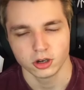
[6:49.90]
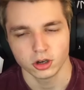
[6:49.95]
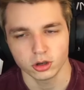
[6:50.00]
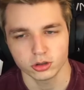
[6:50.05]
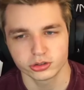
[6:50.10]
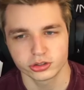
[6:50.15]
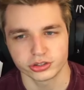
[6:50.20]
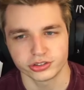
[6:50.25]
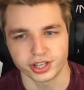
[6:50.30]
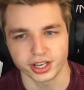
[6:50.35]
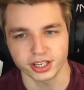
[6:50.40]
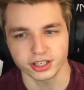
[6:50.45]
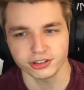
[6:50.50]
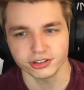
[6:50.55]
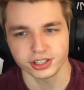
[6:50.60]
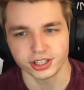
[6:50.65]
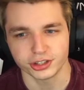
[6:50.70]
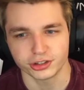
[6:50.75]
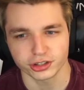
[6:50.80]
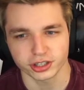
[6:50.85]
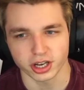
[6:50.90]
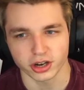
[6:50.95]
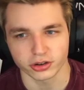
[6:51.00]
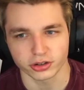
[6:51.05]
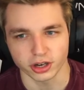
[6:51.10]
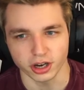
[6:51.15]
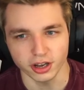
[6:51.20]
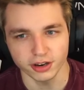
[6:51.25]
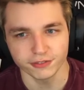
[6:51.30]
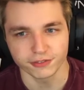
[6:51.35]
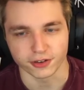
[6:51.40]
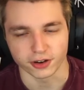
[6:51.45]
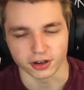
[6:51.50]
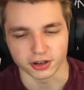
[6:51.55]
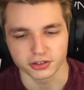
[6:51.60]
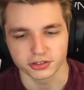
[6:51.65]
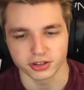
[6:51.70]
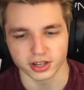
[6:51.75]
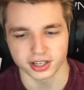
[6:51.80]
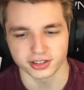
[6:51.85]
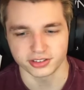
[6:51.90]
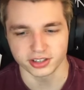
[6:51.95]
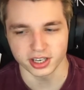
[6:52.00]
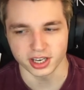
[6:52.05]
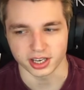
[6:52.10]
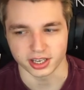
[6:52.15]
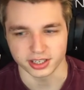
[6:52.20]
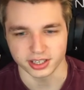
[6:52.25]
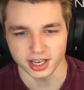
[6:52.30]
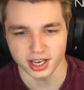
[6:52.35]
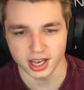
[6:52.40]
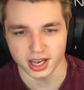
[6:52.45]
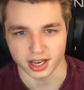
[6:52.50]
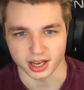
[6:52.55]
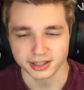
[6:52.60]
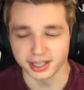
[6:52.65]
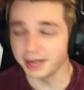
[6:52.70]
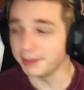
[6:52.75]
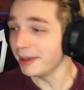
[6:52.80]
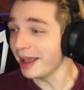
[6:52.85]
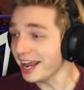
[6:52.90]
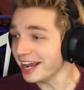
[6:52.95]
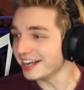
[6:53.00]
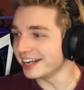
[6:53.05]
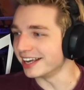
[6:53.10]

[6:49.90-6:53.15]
Also, technically he took out Gan Falls. so that's it. Yeah. They made